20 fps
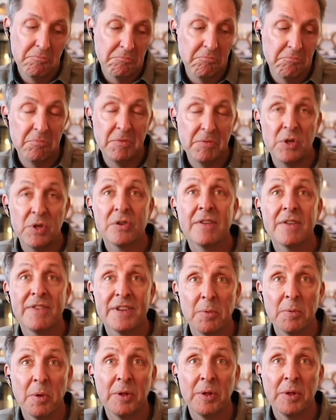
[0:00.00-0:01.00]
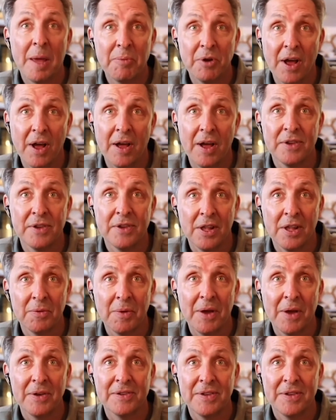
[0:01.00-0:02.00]
there's invisible leprechauns all
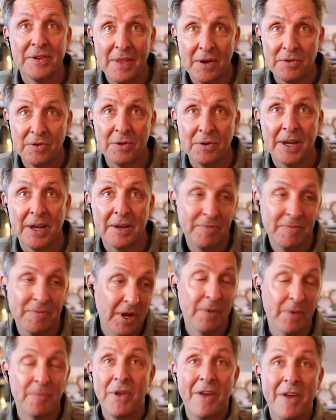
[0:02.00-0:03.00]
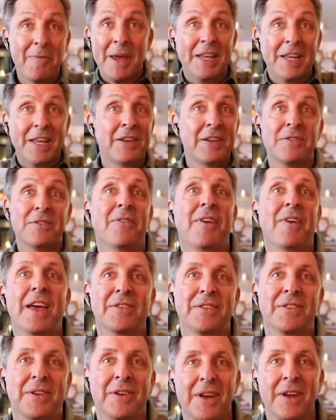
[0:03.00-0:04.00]
around us and they're doing it. There, you have a mechanism of
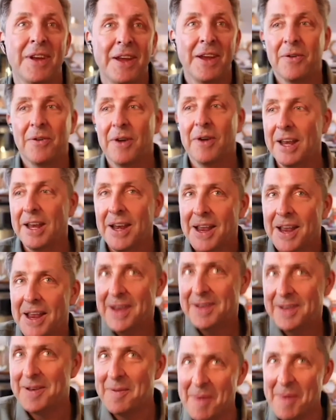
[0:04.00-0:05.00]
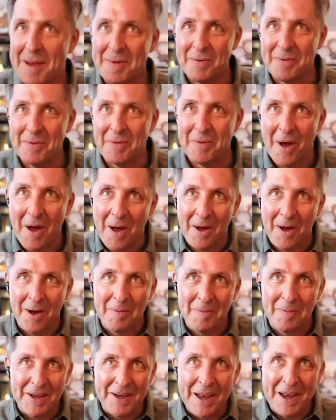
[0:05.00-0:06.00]
action, right? It might be wrong,
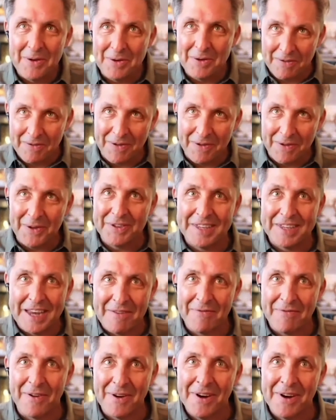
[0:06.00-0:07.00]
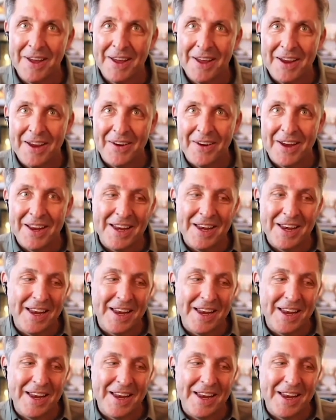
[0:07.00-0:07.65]
but now do you feel safer, right?